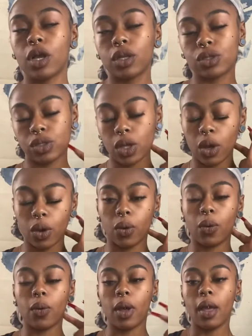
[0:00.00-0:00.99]

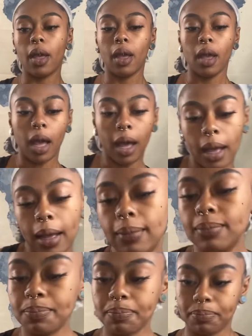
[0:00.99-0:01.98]
So
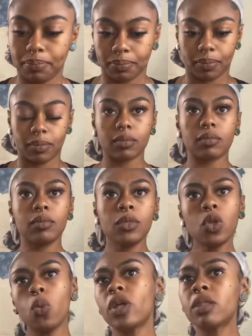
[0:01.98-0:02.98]

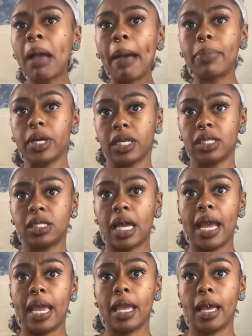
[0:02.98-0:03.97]
with my booking site,